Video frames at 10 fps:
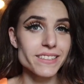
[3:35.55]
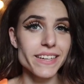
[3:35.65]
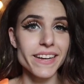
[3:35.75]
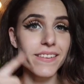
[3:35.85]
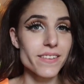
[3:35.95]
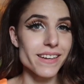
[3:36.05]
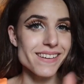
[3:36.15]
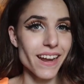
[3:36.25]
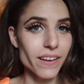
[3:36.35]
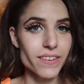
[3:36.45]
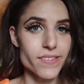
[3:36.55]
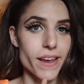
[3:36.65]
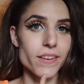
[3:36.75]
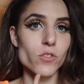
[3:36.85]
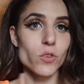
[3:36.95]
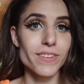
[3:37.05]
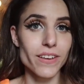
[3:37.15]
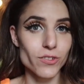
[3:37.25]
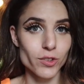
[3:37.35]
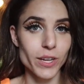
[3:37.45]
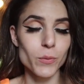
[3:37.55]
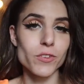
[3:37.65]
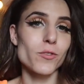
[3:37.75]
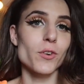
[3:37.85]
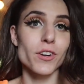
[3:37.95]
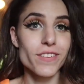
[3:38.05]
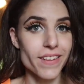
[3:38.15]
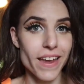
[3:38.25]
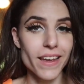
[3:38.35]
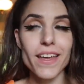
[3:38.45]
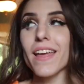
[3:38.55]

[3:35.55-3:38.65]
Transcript: Today is the next day, so yesterday was the first day